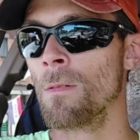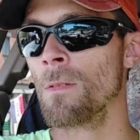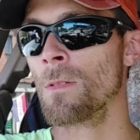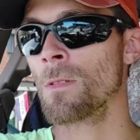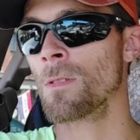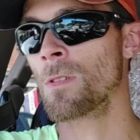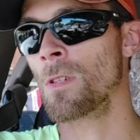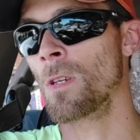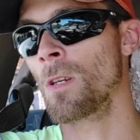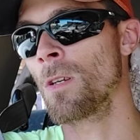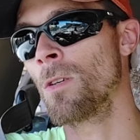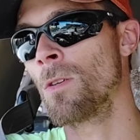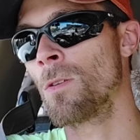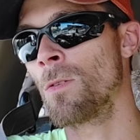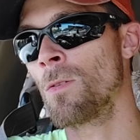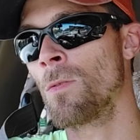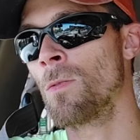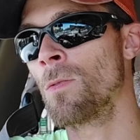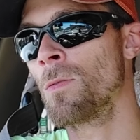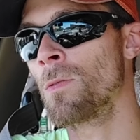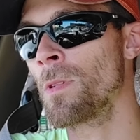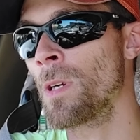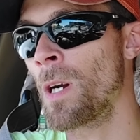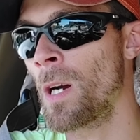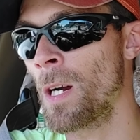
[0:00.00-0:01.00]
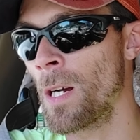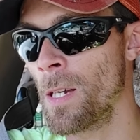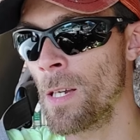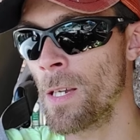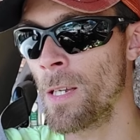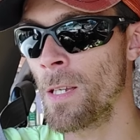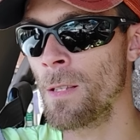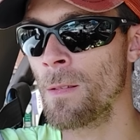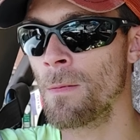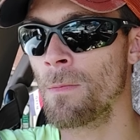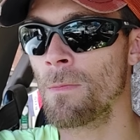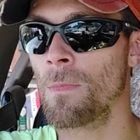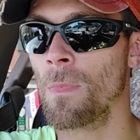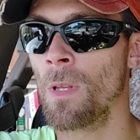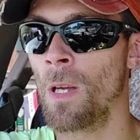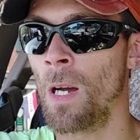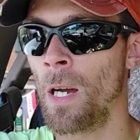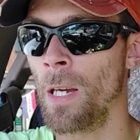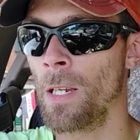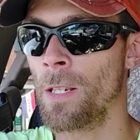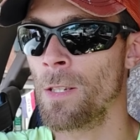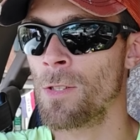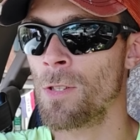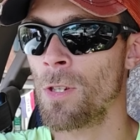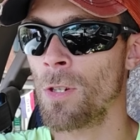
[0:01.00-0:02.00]
So I
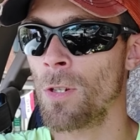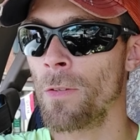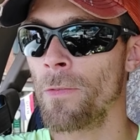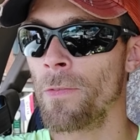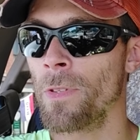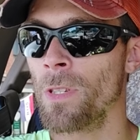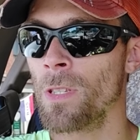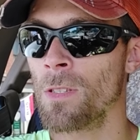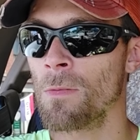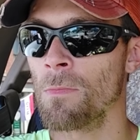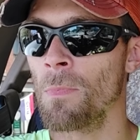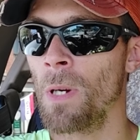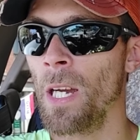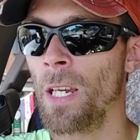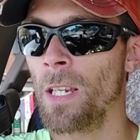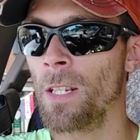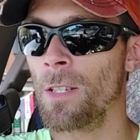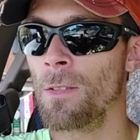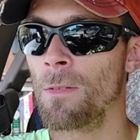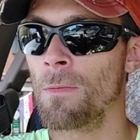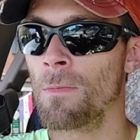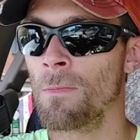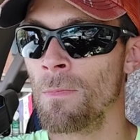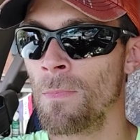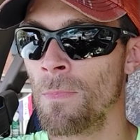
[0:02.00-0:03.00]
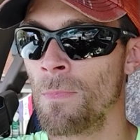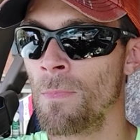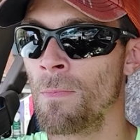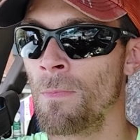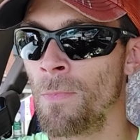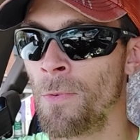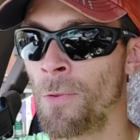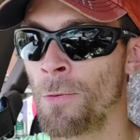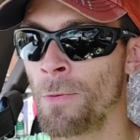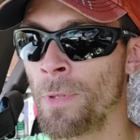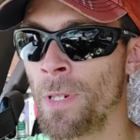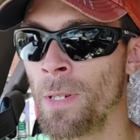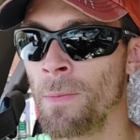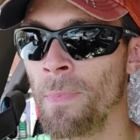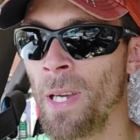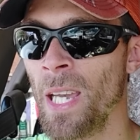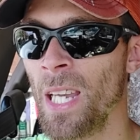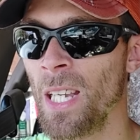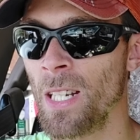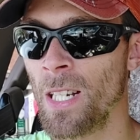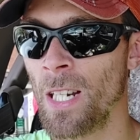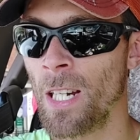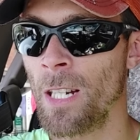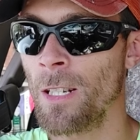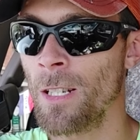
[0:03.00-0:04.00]
service, my 3
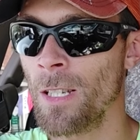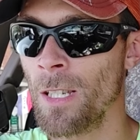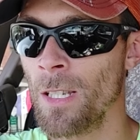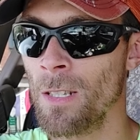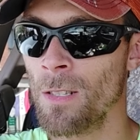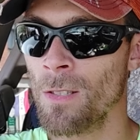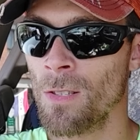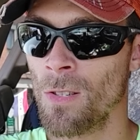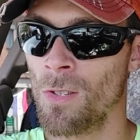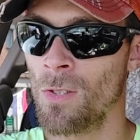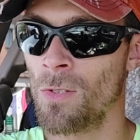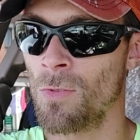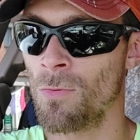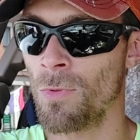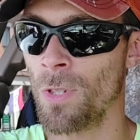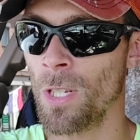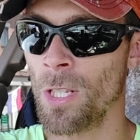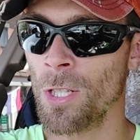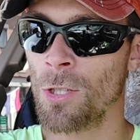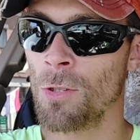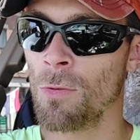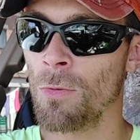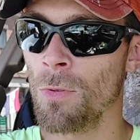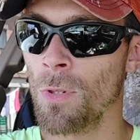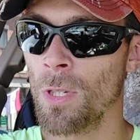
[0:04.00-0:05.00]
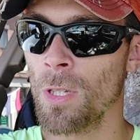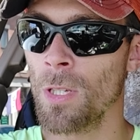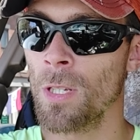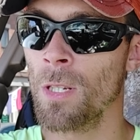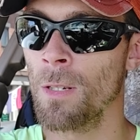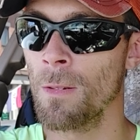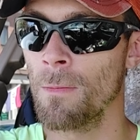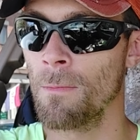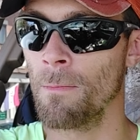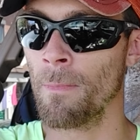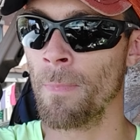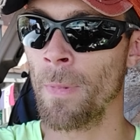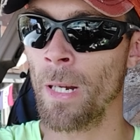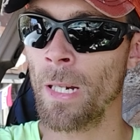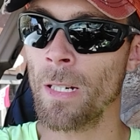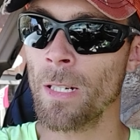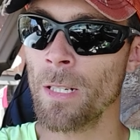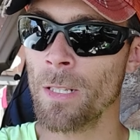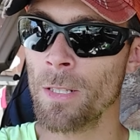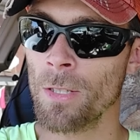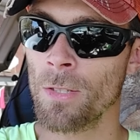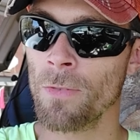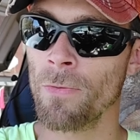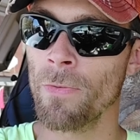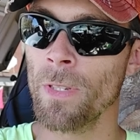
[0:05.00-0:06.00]
main areas is Richwood,
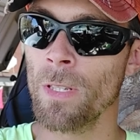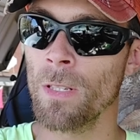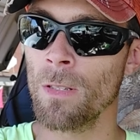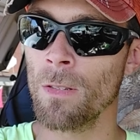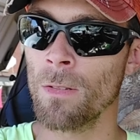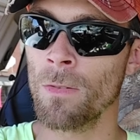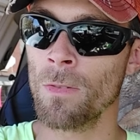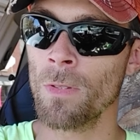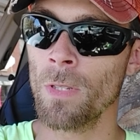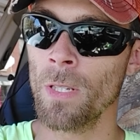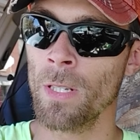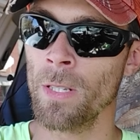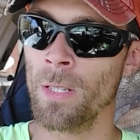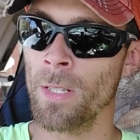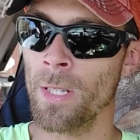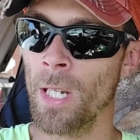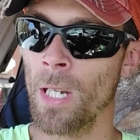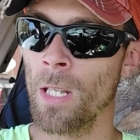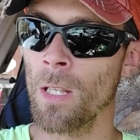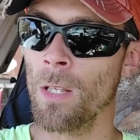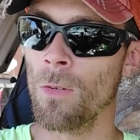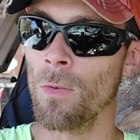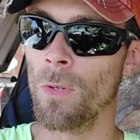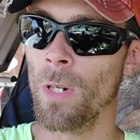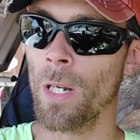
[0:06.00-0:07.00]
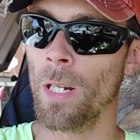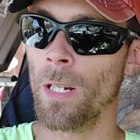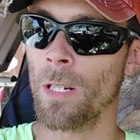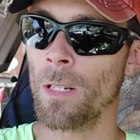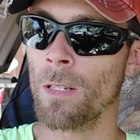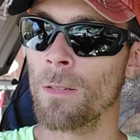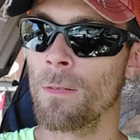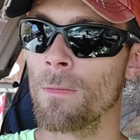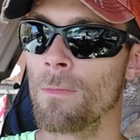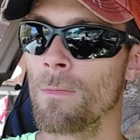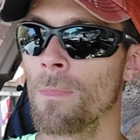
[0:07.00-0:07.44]
Marysville, and Delaware.